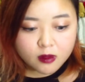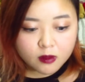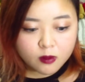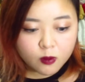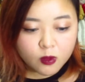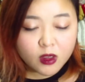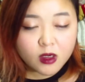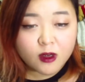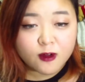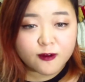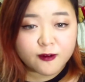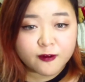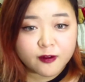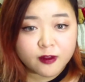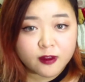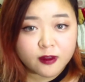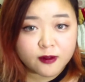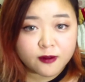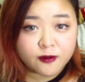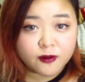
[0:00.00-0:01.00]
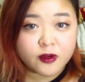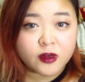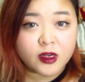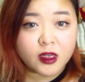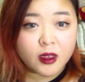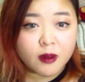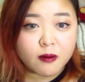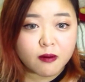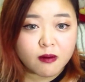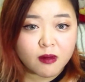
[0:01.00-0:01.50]
one of the
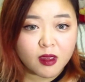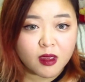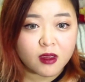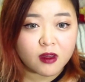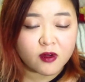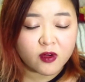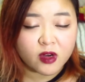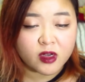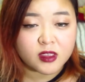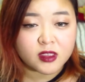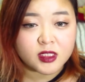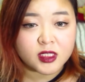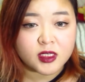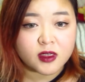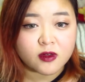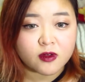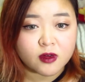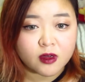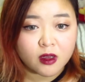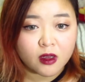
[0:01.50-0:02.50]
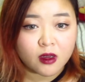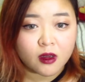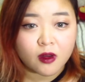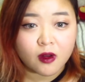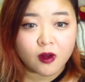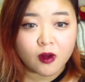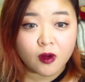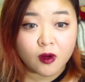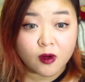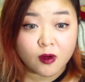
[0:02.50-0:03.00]
very main criteria
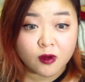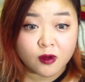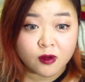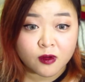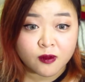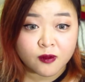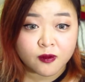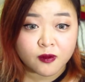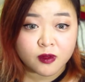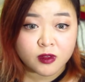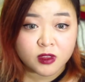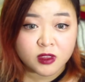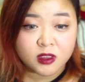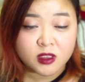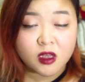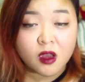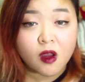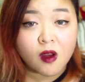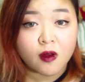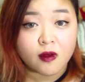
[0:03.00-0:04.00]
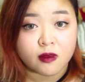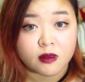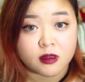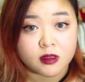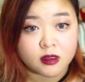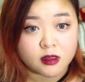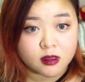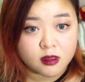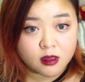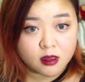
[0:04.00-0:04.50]
of
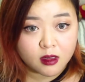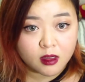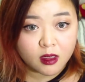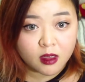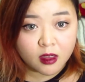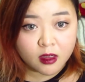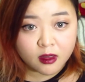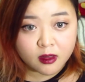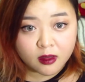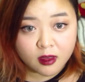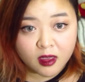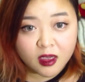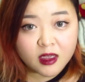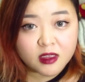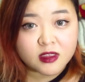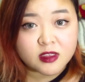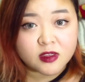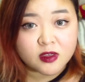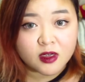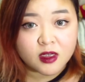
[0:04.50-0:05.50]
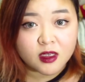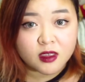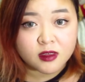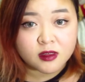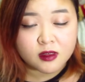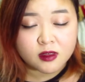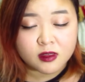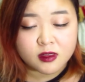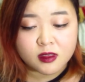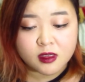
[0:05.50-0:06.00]
songs in Cantonese
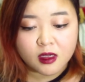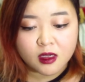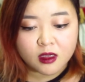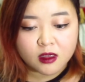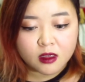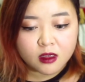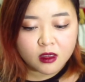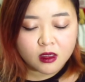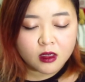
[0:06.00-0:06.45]
is that